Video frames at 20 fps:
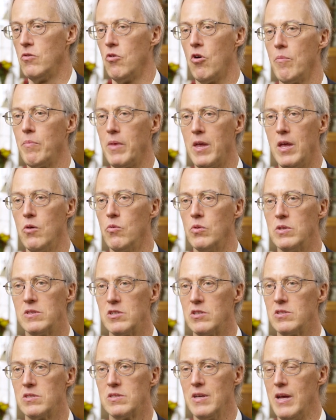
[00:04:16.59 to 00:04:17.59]
normally you would
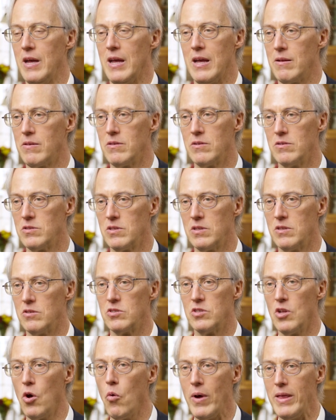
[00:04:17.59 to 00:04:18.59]
just say,
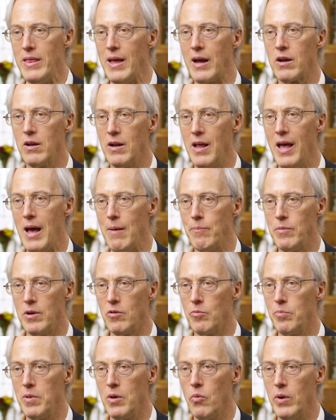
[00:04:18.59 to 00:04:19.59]
there's no way that could happen. It
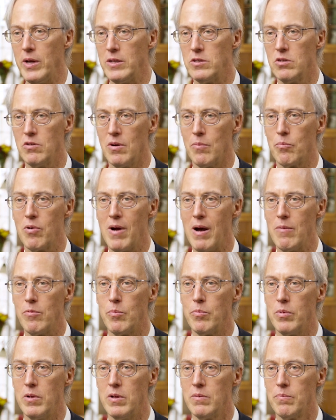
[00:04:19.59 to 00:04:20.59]
would be way too
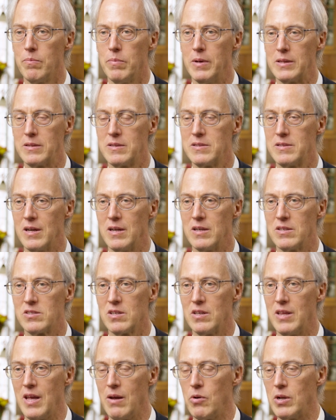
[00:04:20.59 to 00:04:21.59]
improbable. But
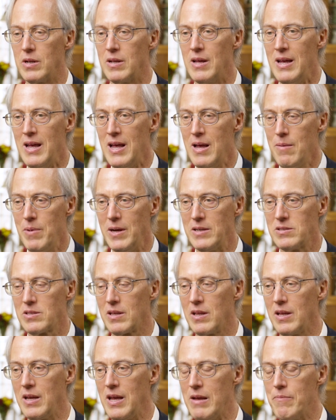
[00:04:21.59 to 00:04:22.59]
so they would
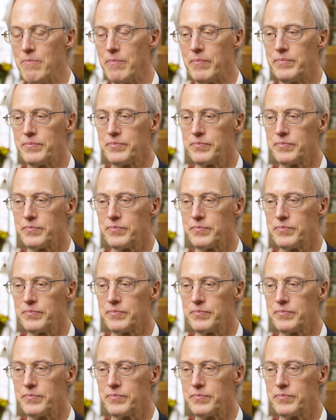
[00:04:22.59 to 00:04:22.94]
basically